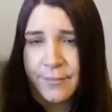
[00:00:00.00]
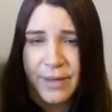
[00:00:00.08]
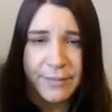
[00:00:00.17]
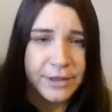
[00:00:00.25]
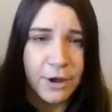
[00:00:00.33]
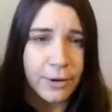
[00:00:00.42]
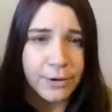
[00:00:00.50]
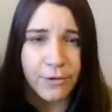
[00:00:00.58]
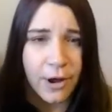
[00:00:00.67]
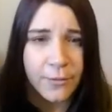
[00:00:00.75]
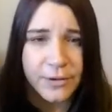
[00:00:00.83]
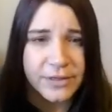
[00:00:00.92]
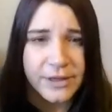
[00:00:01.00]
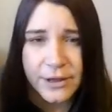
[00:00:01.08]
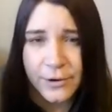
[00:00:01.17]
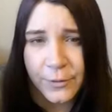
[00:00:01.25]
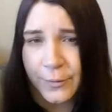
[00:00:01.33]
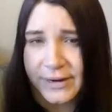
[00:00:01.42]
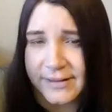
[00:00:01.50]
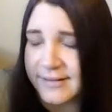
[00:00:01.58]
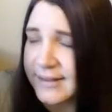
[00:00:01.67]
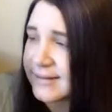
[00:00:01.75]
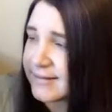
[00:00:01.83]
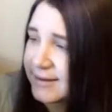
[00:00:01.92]
might be going wrong with it or what
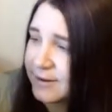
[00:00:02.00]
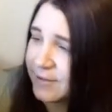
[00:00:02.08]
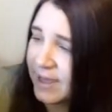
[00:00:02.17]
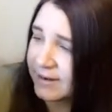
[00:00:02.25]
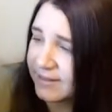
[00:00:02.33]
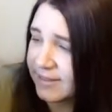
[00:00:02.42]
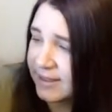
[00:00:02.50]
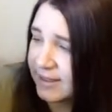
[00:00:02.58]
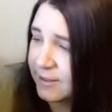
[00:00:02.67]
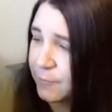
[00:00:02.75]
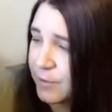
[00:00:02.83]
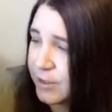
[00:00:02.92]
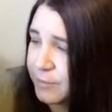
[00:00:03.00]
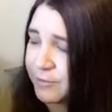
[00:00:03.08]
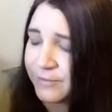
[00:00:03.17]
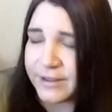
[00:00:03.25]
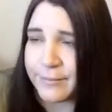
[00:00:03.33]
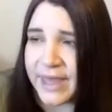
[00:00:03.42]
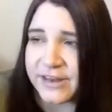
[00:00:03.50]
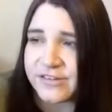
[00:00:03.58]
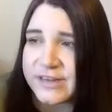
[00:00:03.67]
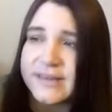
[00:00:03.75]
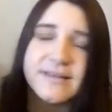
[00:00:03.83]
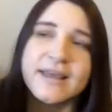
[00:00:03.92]
isn't, you know, kind of thing, and what could be
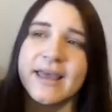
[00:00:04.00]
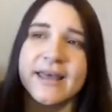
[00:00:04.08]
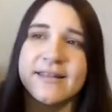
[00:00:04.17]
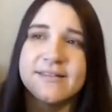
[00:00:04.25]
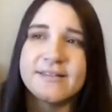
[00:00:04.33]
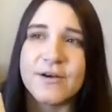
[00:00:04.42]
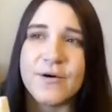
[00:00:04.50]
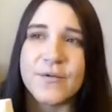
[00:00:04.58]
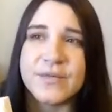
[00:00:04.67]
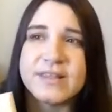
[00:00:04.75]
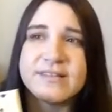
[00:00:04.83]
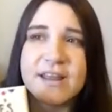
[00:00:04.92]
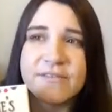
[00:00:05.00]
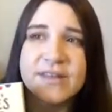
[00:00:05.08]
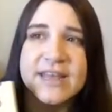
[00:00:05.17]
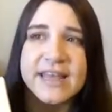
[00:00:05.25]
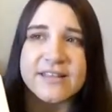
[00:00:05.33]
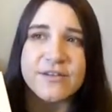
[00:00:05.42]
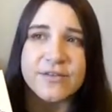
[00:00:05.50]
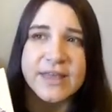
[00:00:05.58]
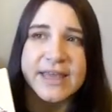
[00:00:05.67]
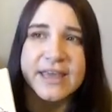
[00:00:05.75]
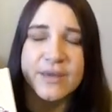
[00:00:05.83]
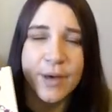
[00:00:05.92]
reimagined. And so this definitely gets you
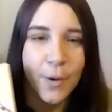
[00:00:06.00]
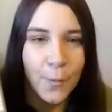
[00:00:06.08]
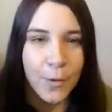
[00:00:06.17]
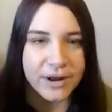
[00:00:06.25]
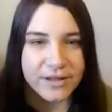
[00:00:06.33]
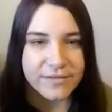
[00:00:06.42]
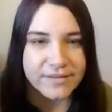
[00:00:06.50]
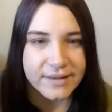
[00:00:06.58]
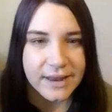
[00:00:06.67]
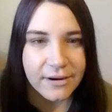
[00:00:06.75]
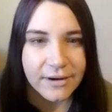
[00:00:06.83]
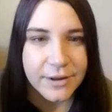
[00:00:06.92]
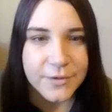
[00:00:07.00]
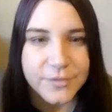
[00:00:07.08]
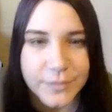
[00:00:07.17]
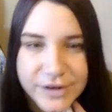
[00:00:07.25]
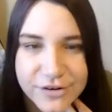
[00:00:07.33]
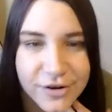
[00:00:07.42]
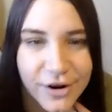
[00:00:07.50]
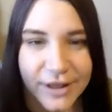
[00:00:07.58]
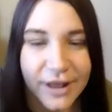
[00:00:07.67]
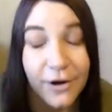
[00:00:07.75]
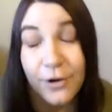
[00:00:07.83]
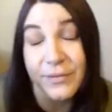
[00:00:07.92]
thinking about what if scenarios, which
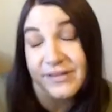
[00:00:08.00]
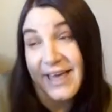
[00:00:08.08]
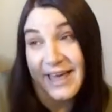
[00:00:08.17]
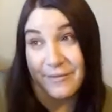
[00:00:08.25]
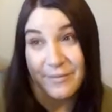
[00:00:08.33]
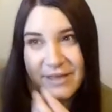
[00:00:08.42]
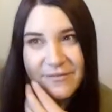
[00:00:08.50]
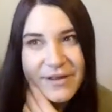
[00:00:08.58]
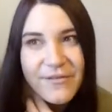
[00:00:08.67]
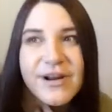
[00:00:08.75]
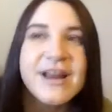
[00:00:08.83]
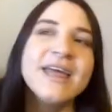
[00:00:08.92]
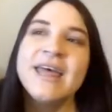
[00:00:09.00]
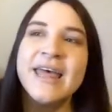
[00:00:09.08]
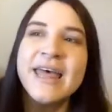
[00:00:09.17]
are always kind of my favorite.